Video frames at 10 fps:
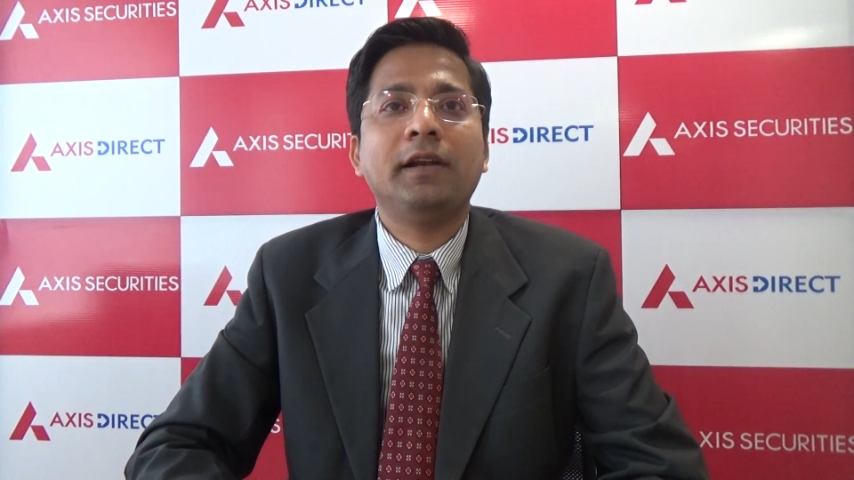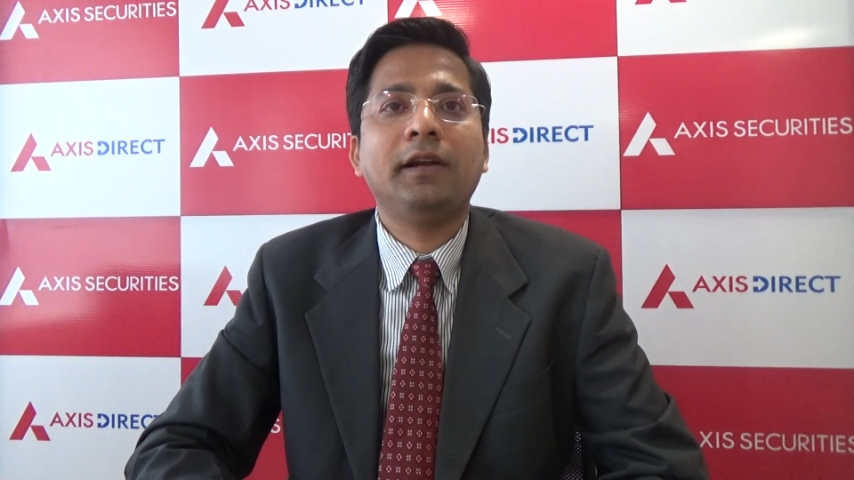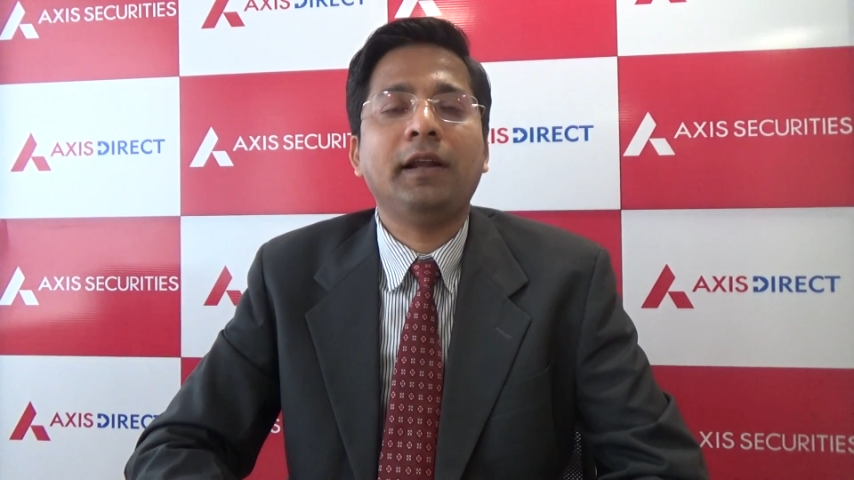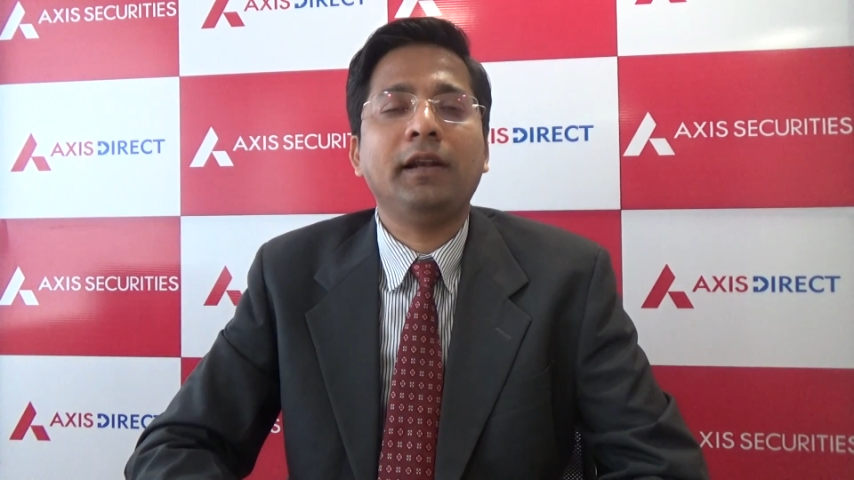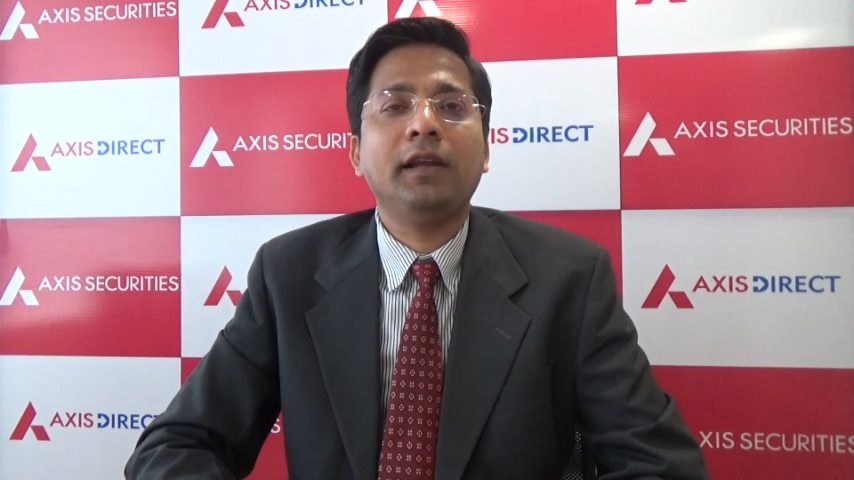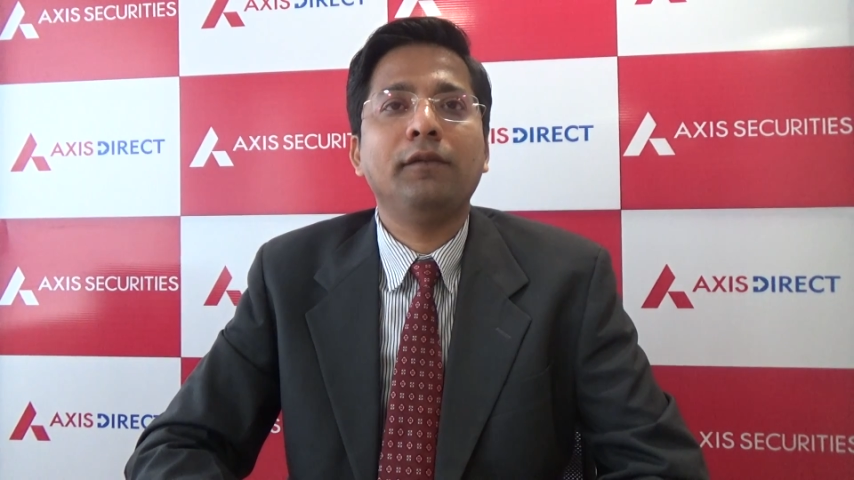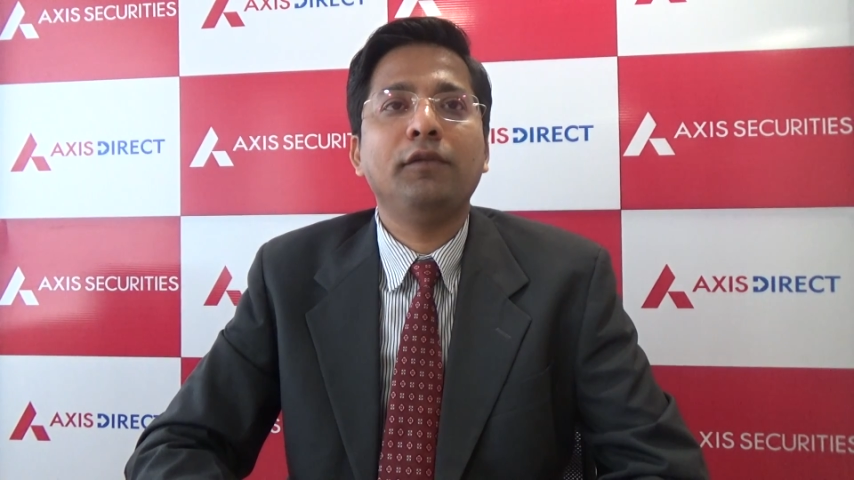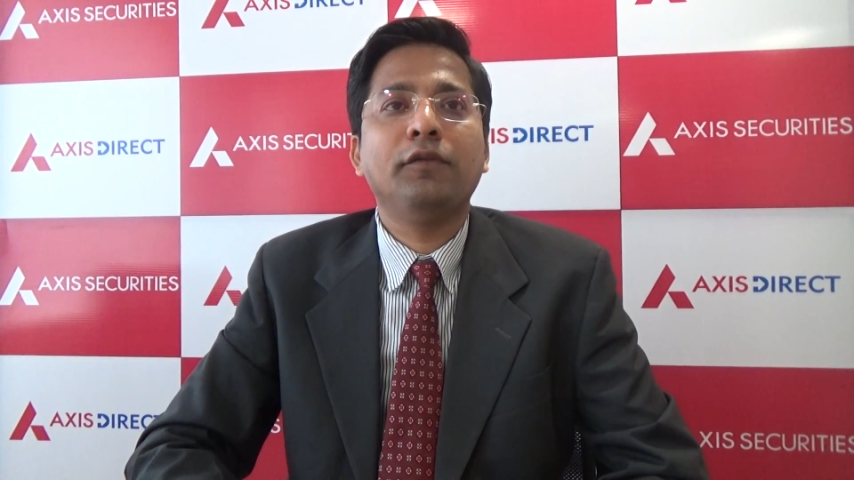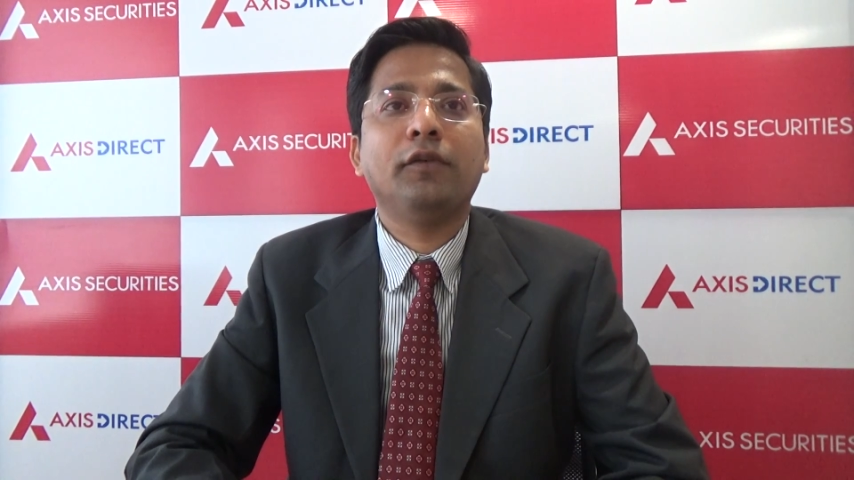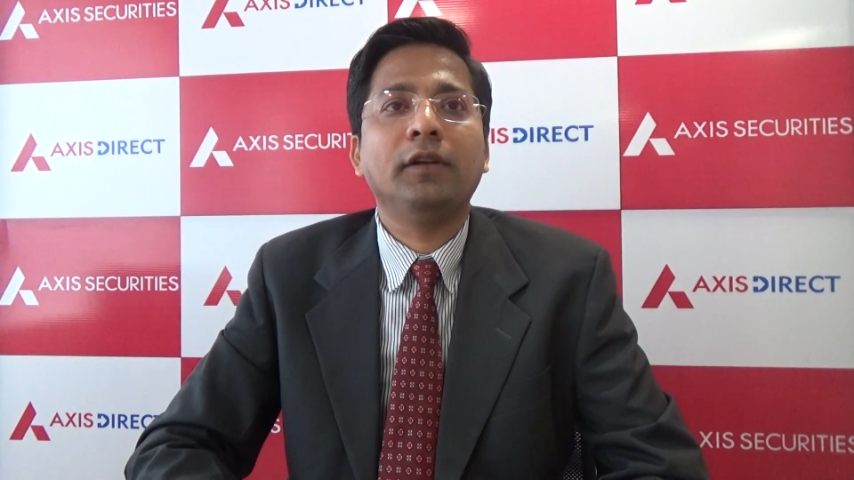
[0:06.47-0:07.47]
and a technical
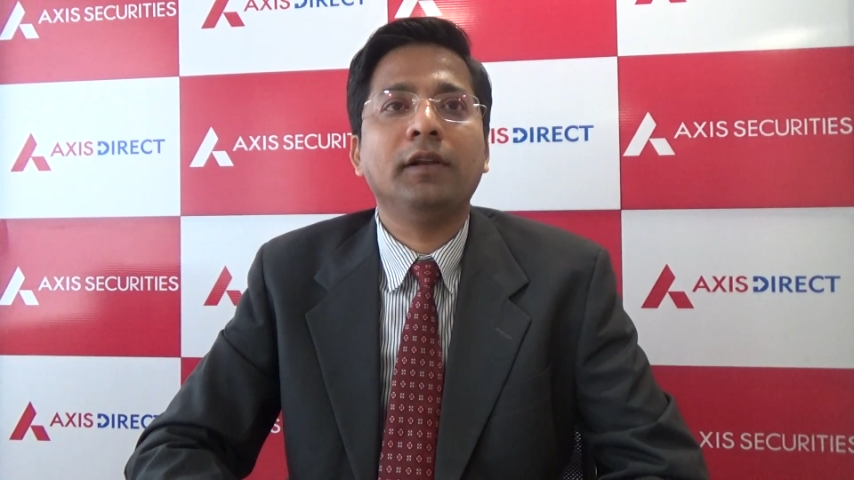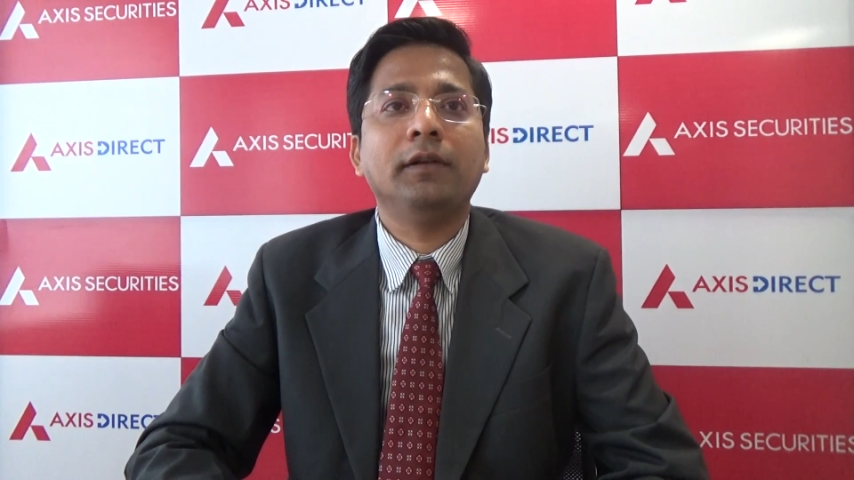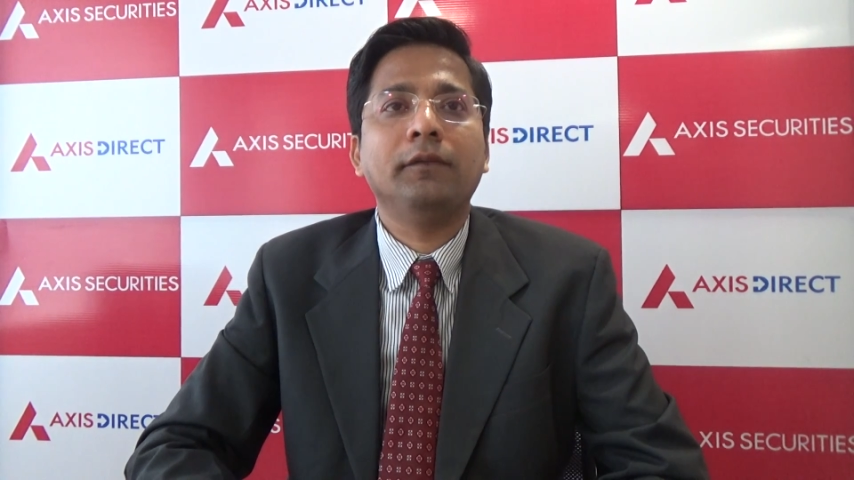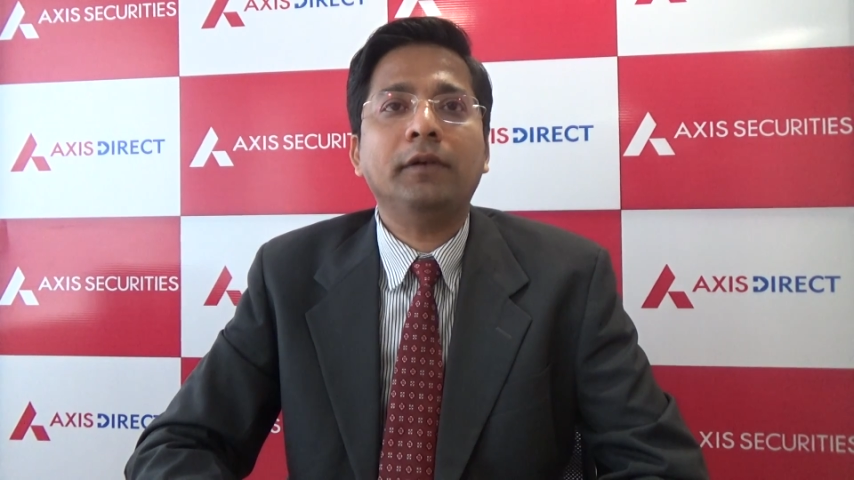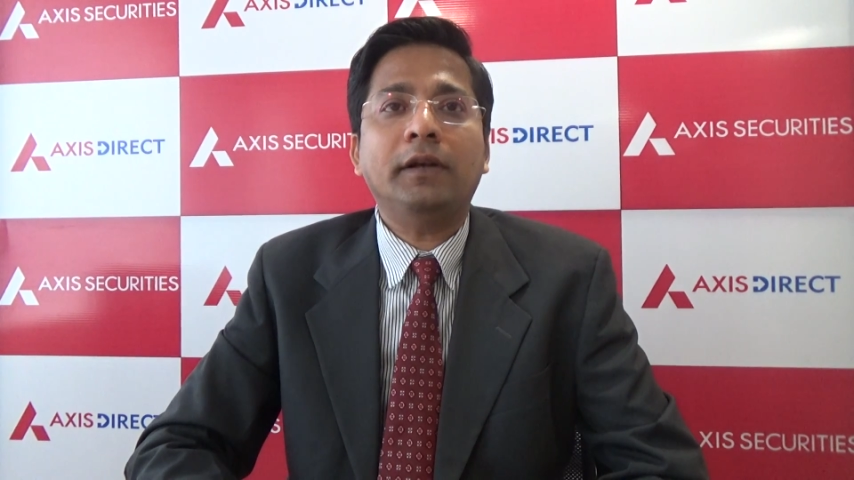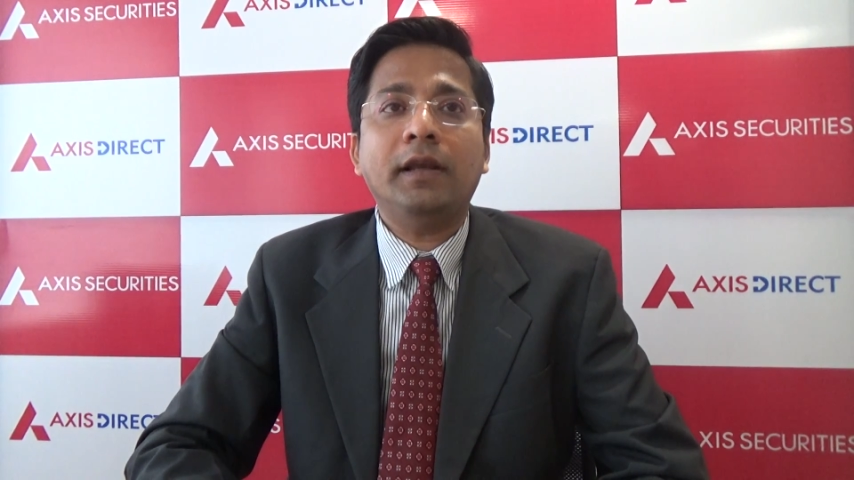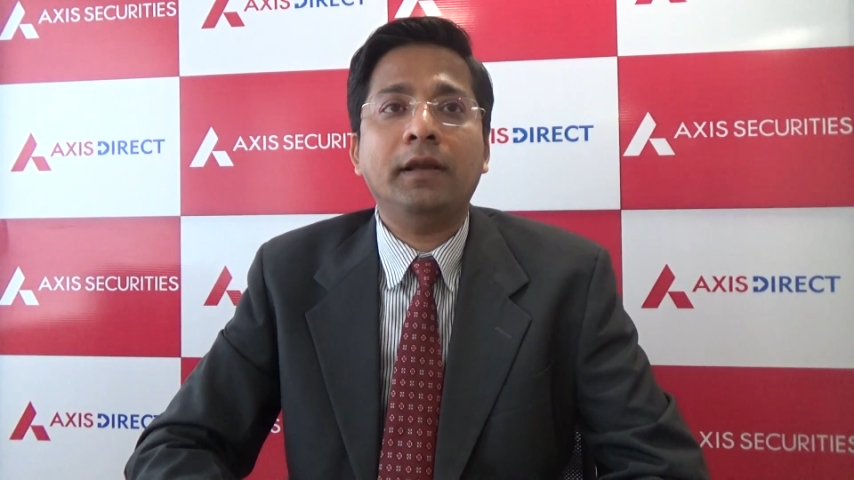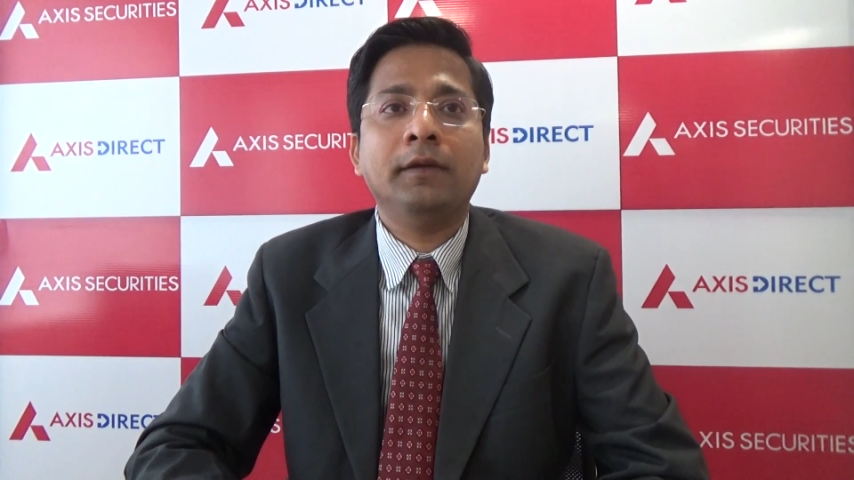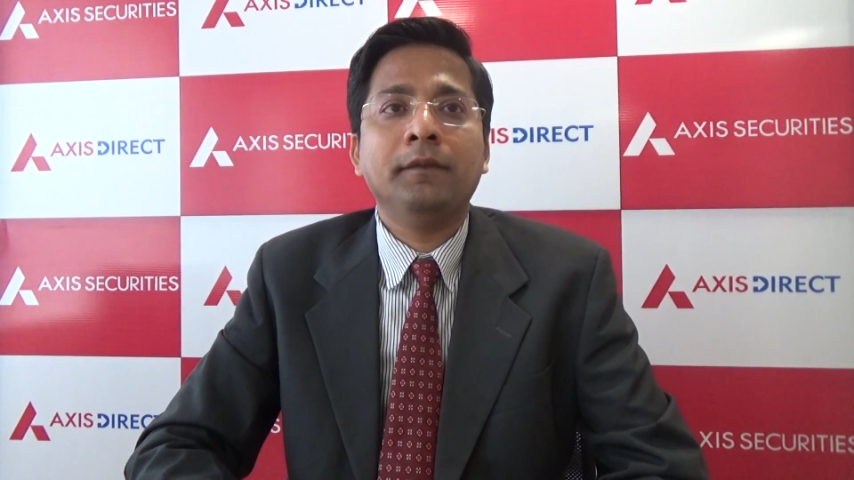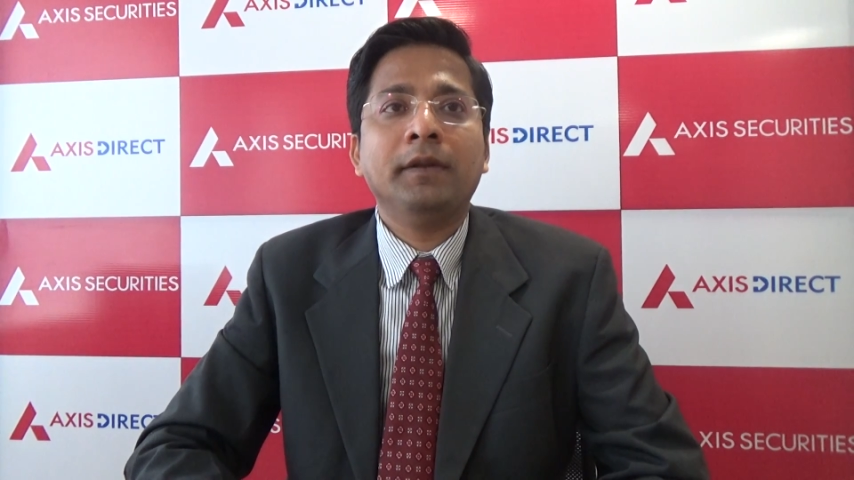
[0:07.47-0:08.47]
view for the day.